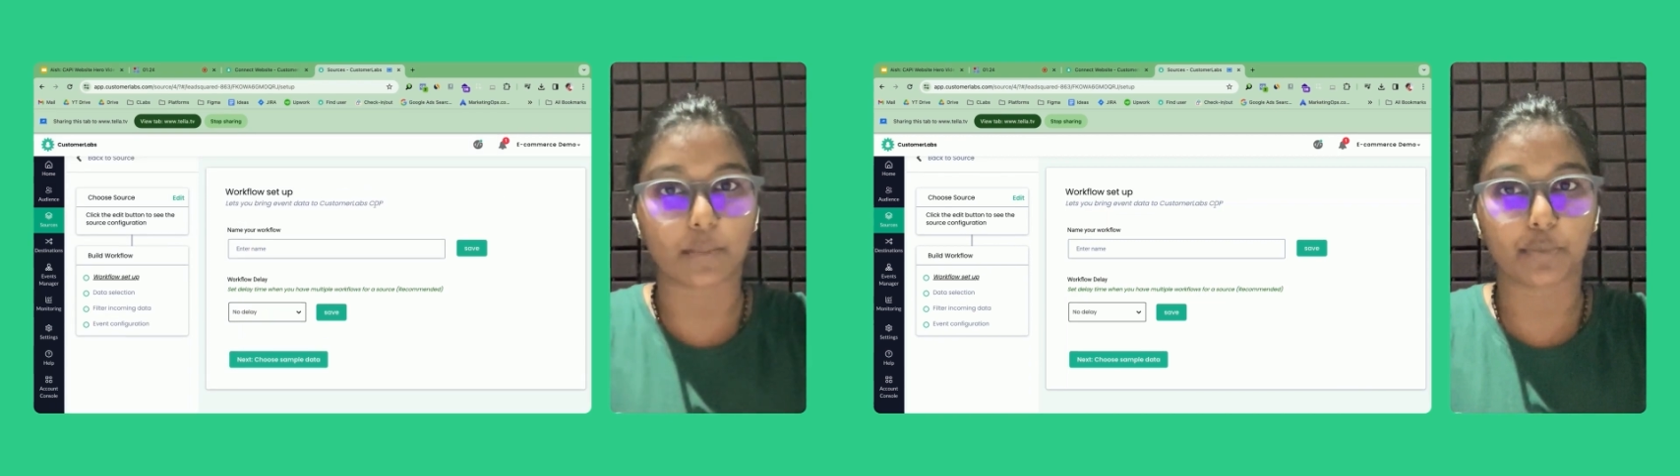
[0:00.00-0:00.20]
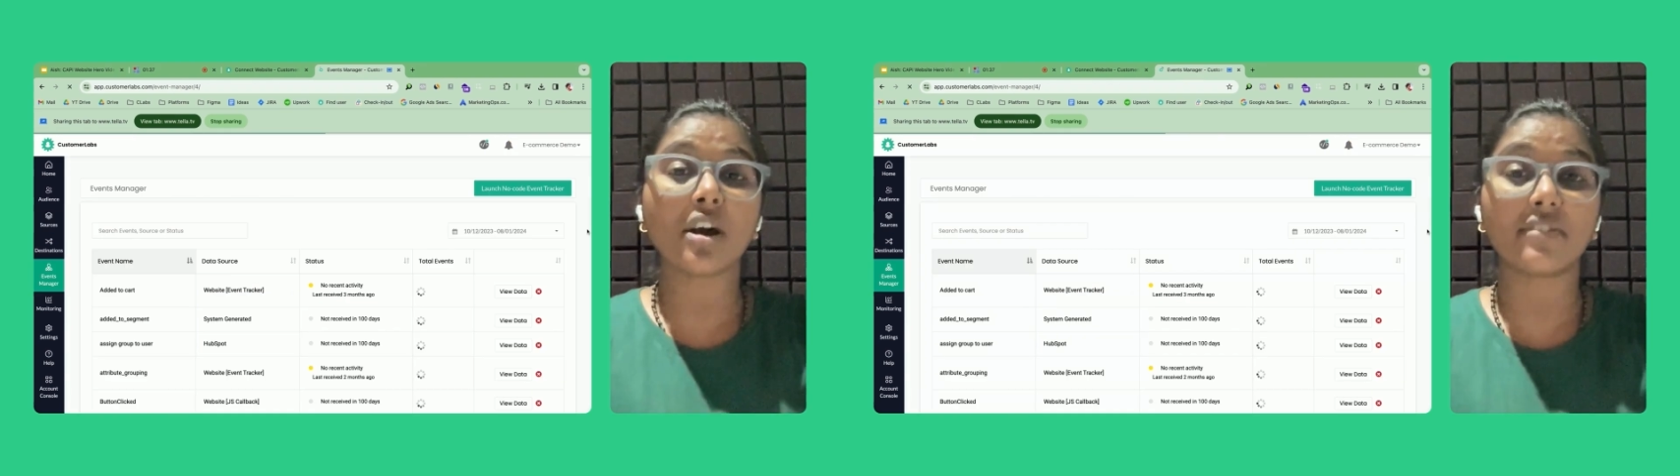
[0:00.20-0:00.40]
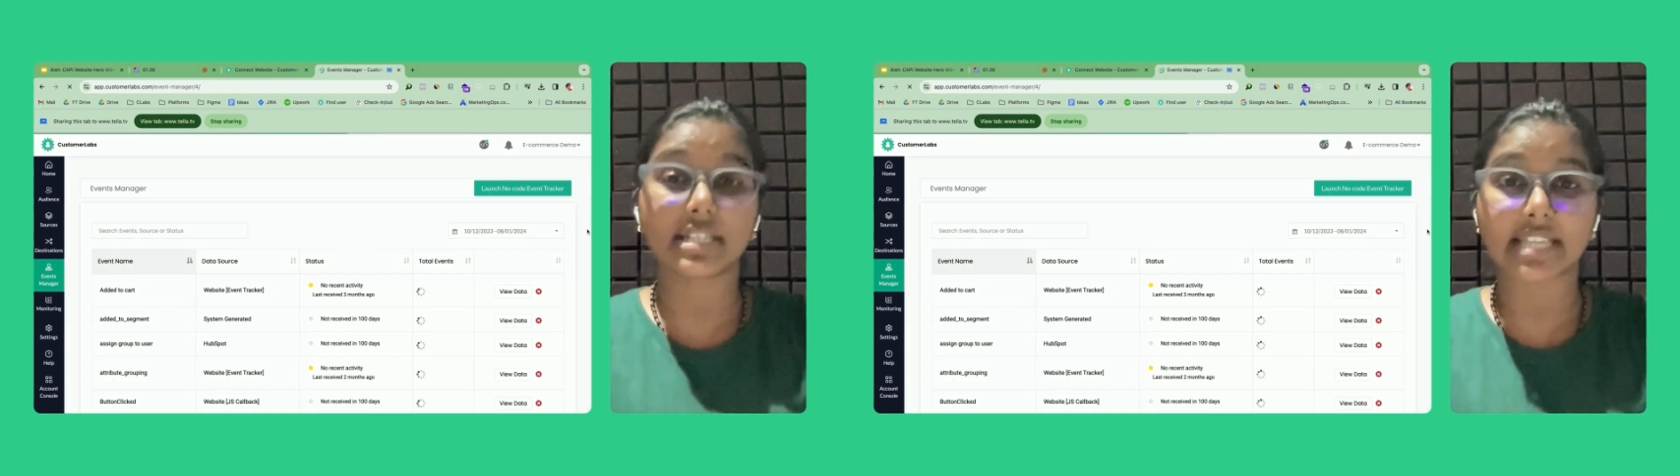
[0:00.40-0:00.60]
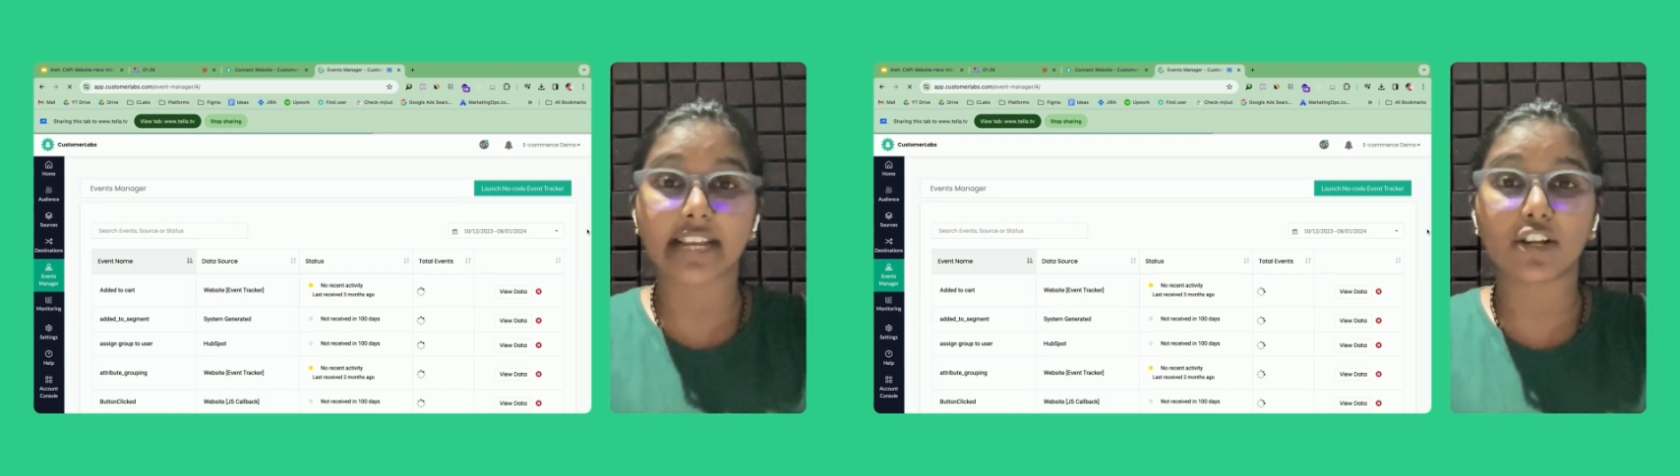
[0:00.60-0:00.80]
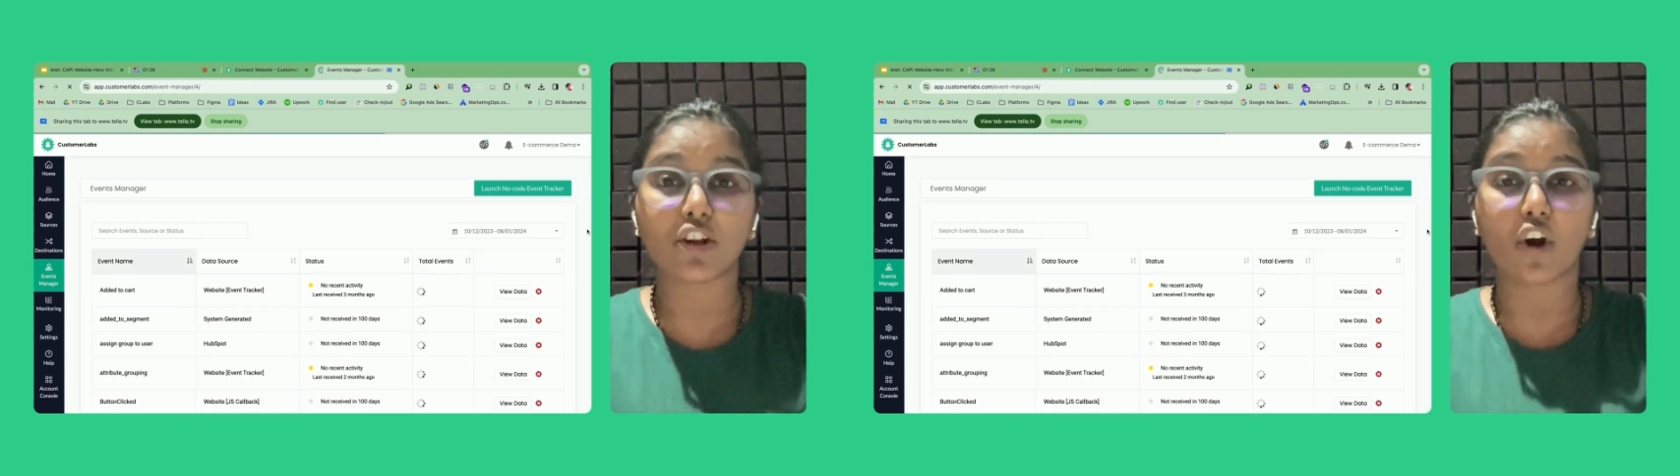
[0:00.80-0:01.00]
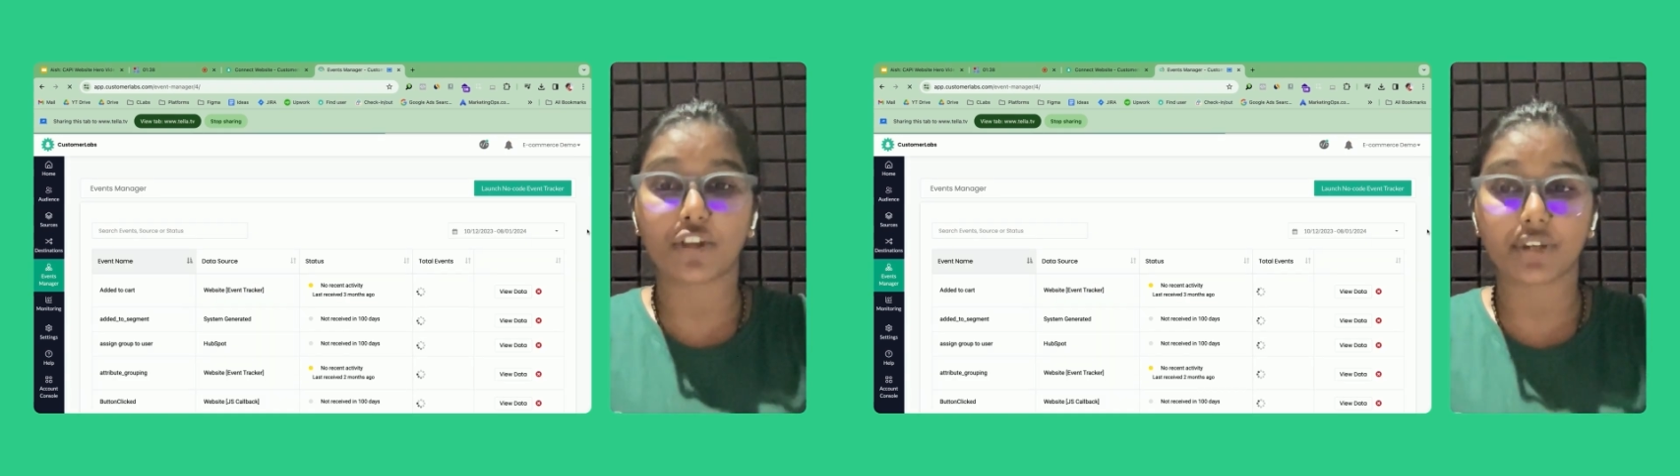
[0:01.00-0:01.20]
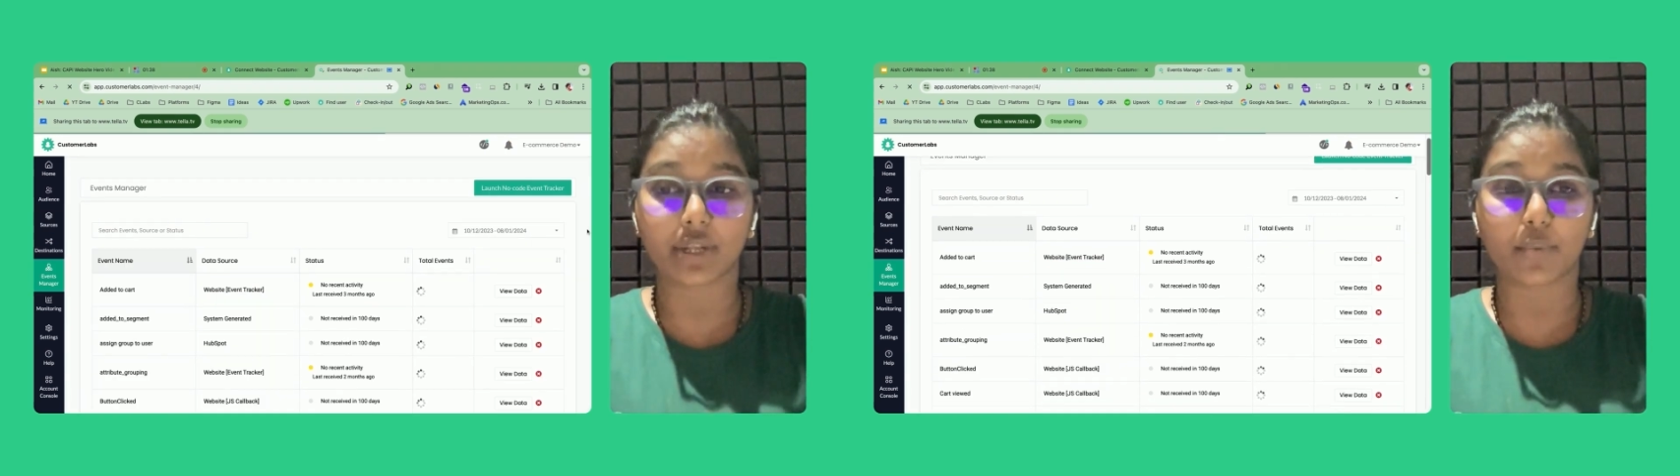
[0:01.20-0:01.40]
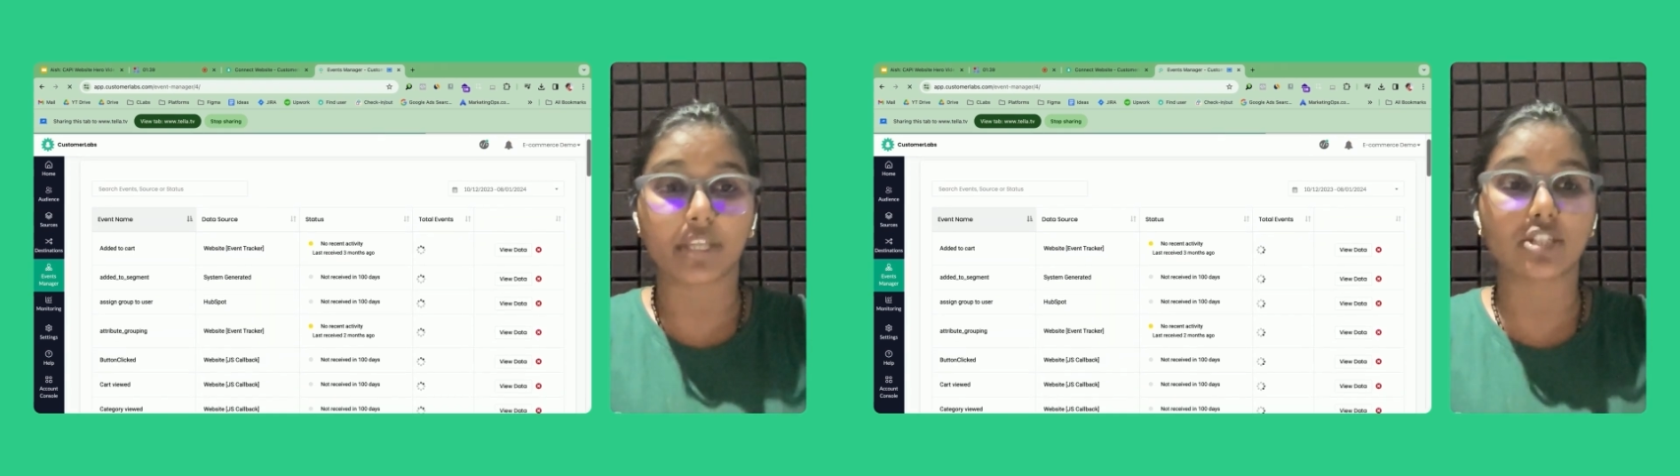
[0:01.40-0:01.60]
Once you have decided on your
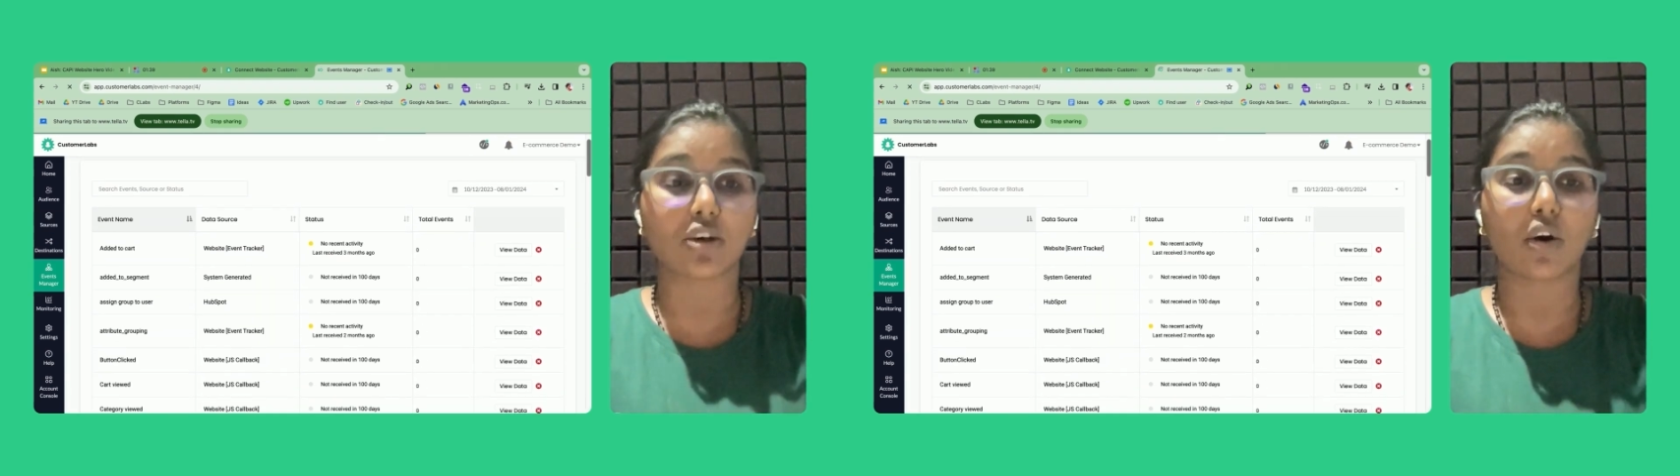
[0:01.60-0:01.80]
events,